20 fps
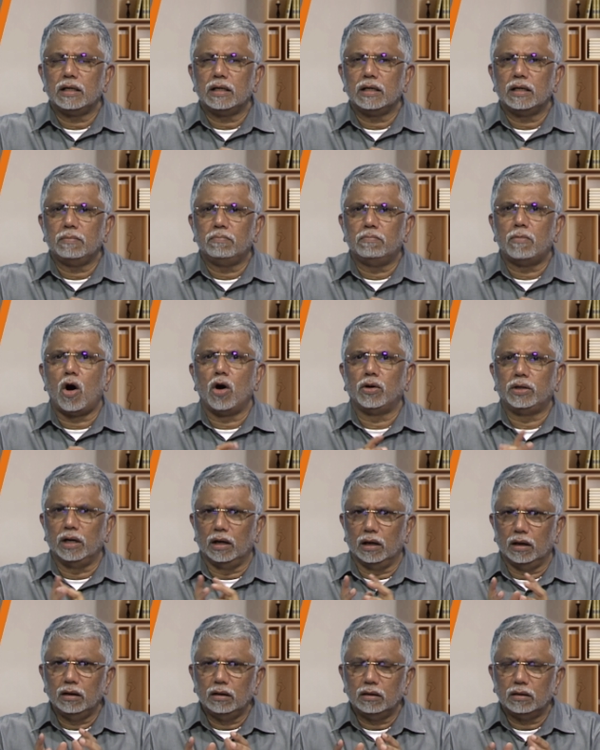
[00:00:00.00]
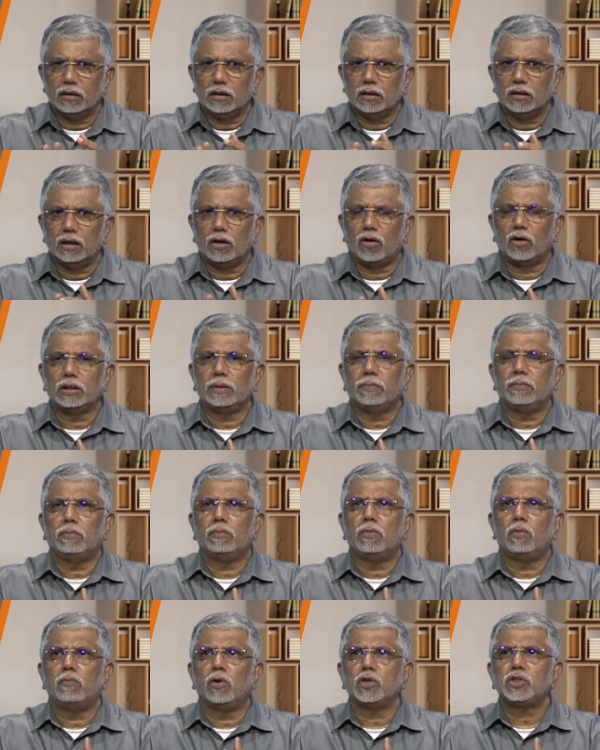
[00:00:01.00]
model or the
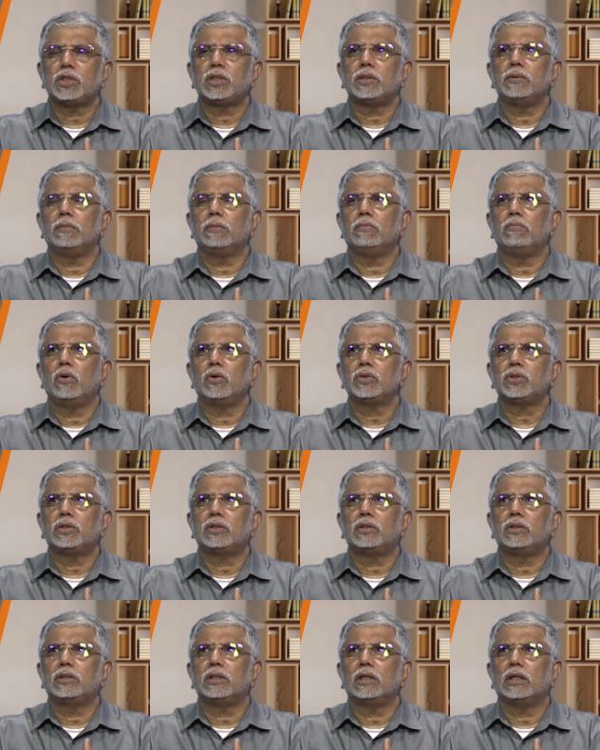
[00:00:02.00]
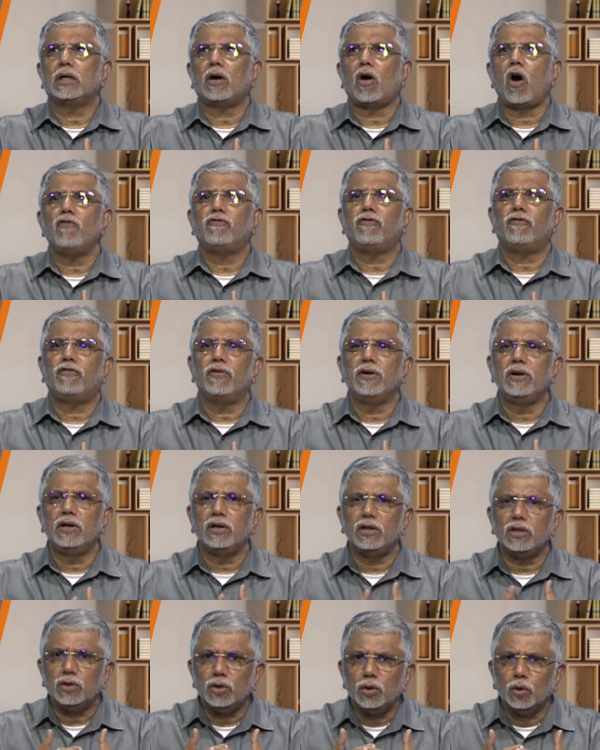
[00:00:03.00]
most, most uh,
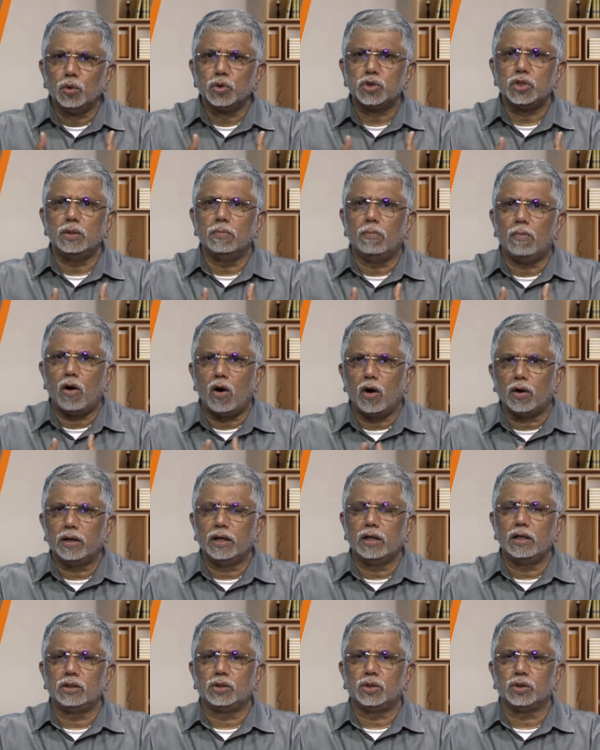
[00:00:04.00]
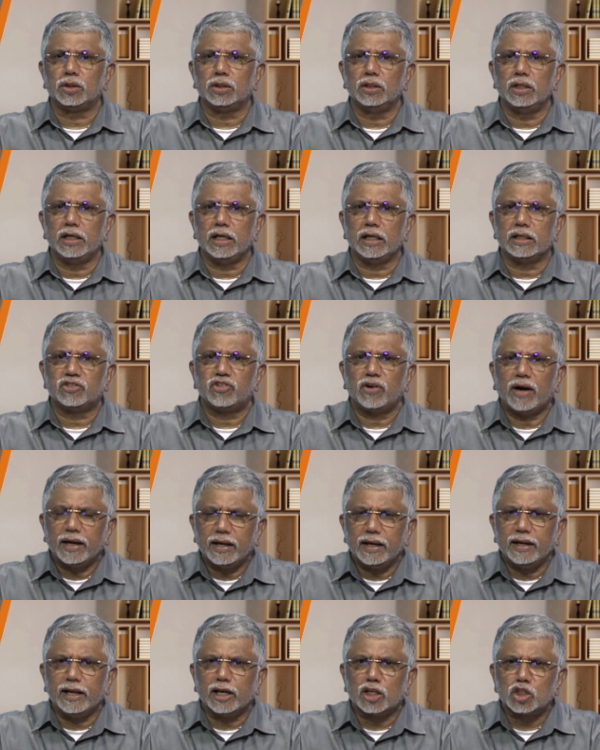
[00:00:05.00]
often used model to try
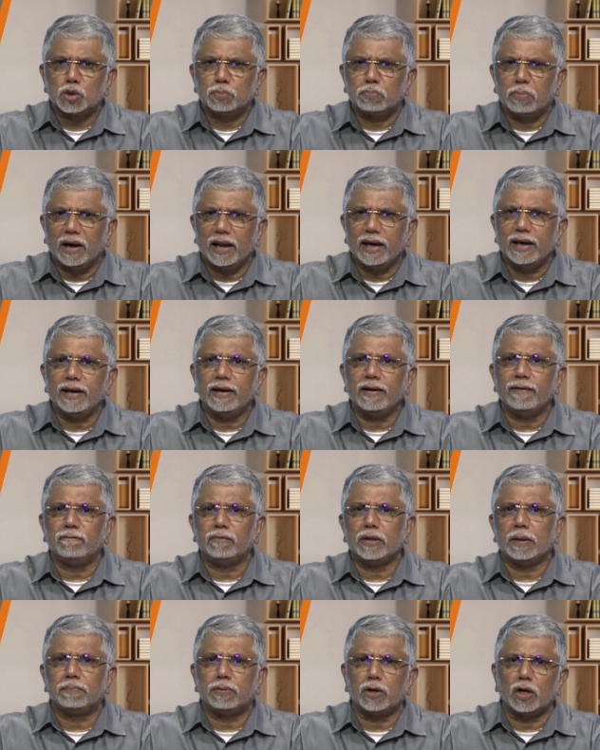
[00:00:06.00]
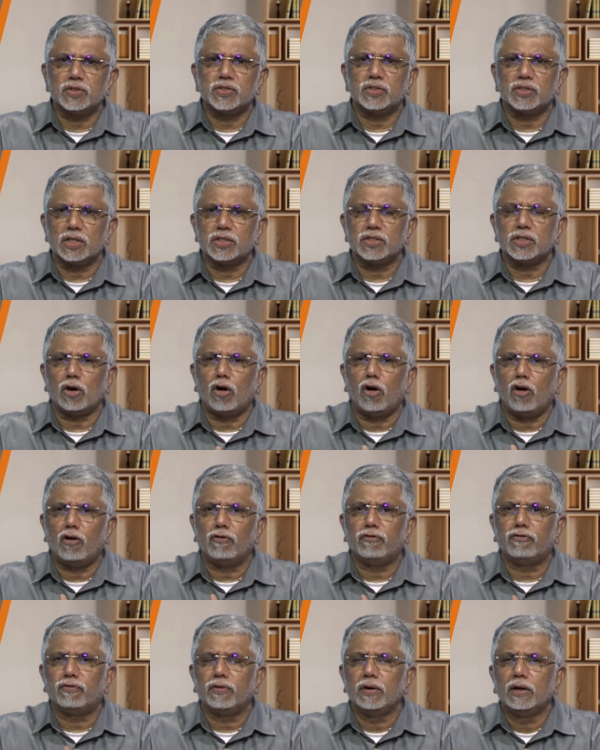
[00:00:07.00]
and explain the process
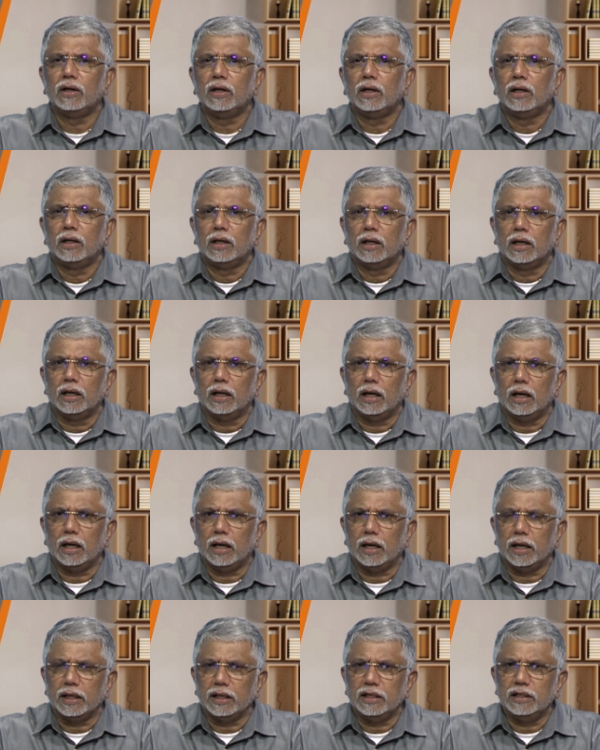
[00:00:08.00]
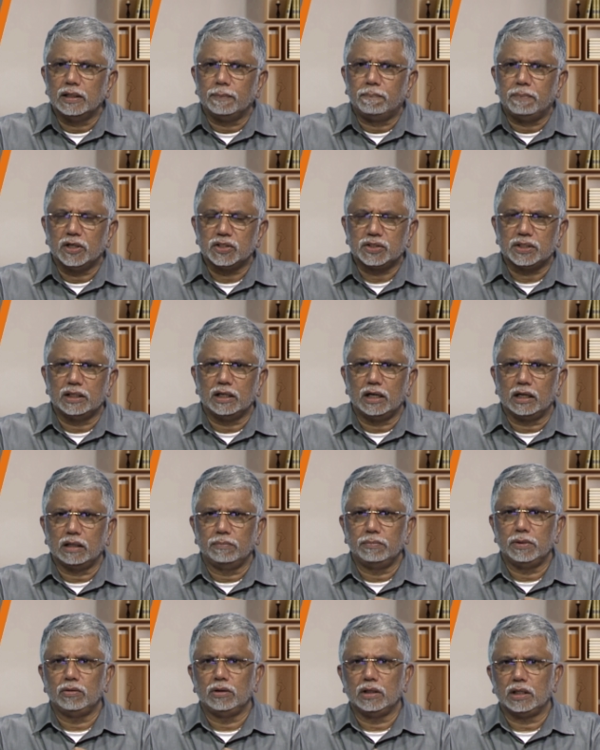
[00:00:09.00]
of uh, interpersonal
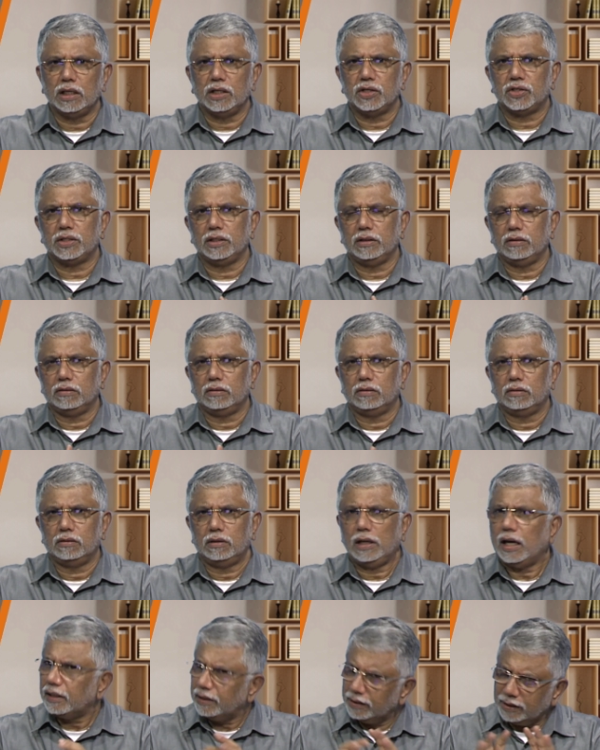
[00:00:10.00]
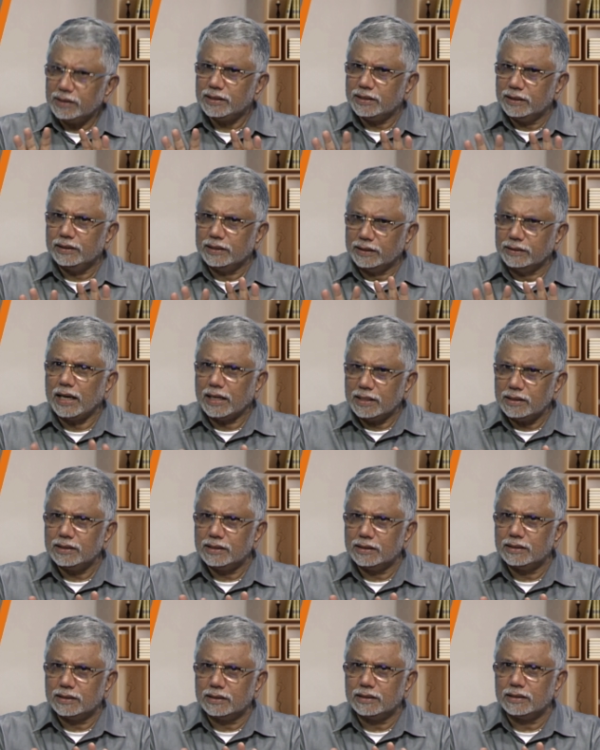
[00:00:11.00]
communication and this
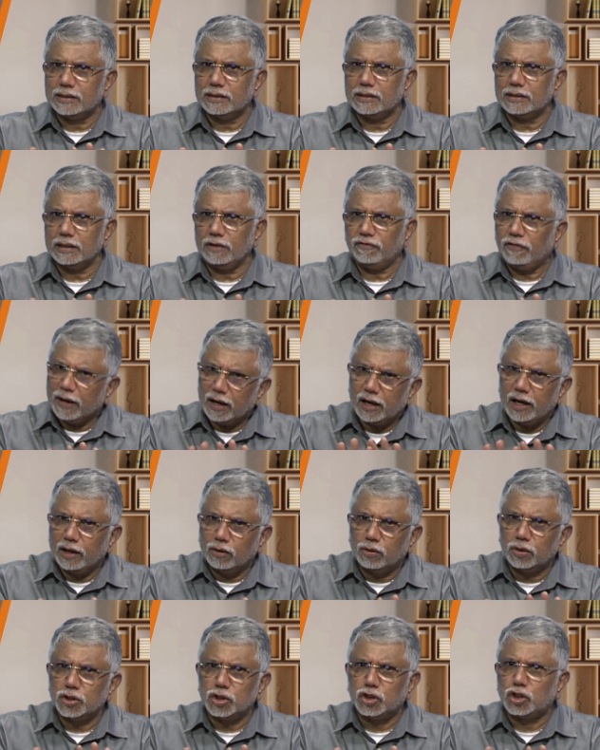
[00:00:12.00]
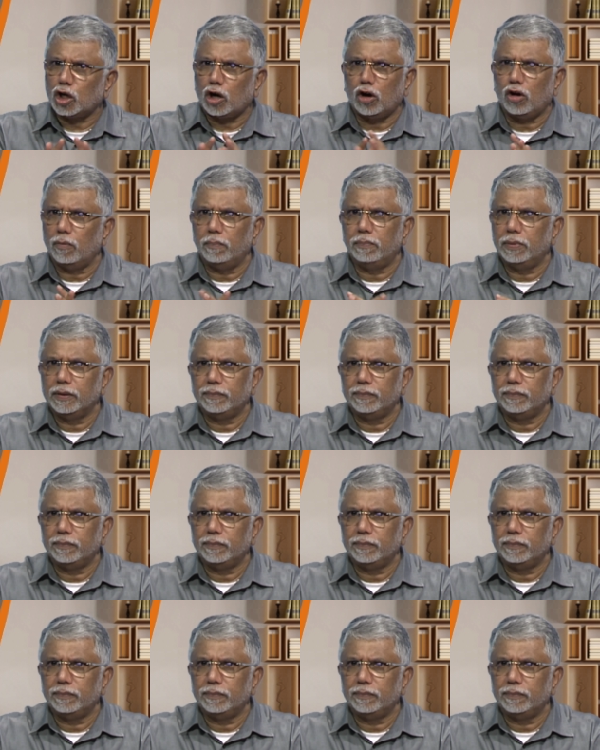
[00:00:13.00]
does a fairly good job.